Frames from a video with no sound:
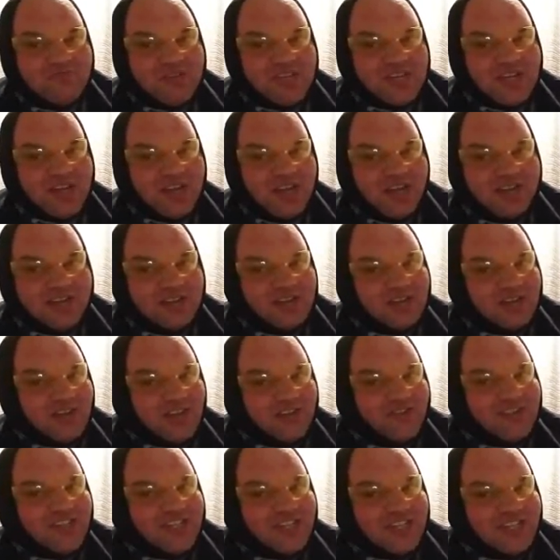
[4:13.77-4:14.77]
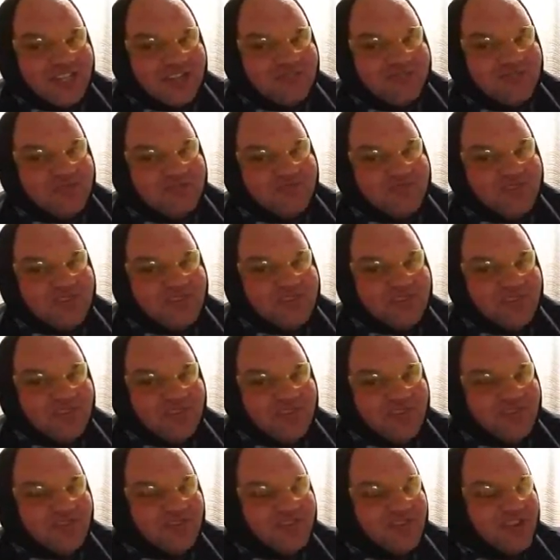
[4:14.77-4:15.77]
Be kind and loving to them in
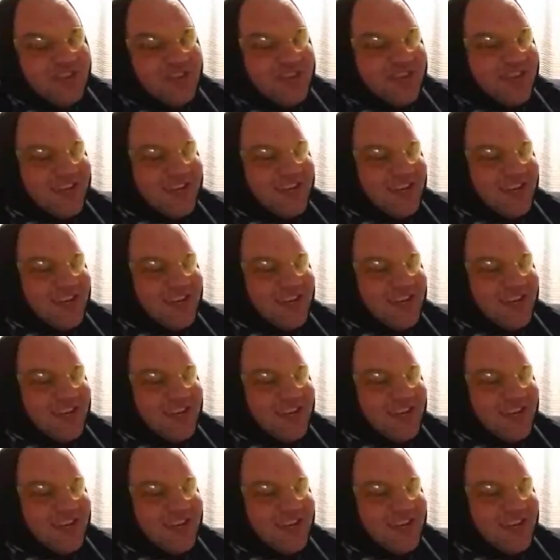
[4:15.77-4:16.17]
return.